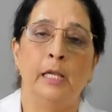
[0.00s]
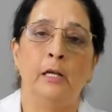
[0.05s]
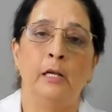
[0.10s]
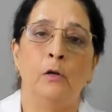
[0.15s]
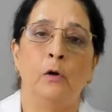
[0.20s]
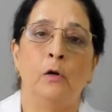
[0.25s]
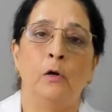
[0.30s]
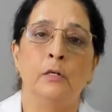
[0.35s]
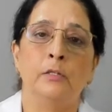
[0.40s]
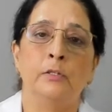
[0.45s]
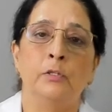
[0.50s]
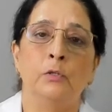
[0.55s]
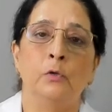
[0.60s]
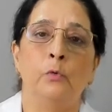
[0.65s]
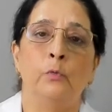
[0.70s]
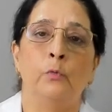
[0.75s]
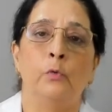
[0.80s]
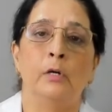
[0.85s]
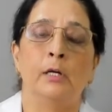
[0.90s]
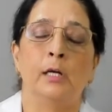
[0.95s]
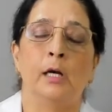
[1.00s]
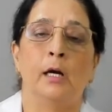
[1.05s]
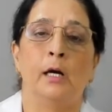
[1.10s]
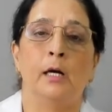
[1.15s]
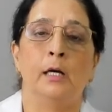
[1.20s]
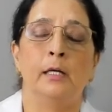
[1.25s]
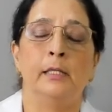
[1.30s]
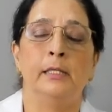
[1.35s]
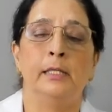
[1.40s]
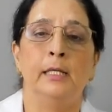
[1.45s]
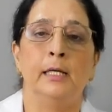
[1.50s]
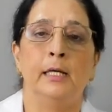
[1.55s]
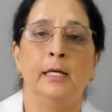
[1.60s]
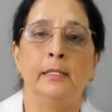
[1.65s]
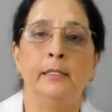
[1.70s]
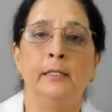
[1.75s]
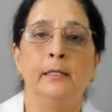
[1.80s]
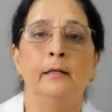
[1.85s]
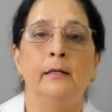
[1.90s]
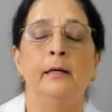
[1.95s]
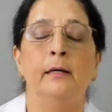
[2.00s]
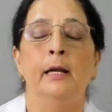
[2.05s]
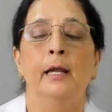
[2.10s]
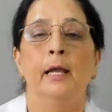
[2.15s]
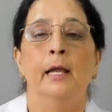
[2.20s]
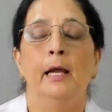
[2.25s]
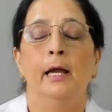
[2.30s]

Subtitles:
and also what are the other